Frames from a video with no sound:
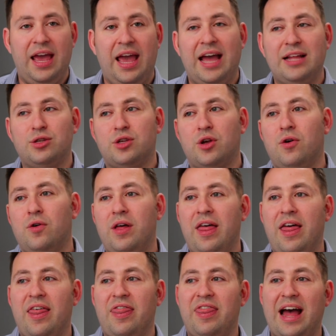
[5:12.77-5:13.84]
And so
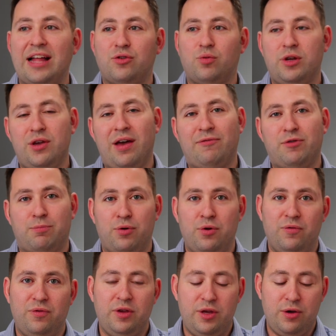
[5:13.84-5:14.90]
that's what you have to
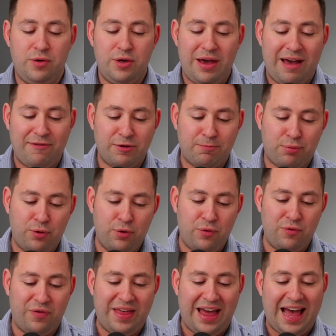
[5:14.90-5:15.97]
prove. You have to
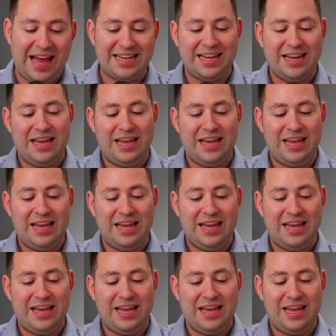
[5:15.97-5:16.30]
prove that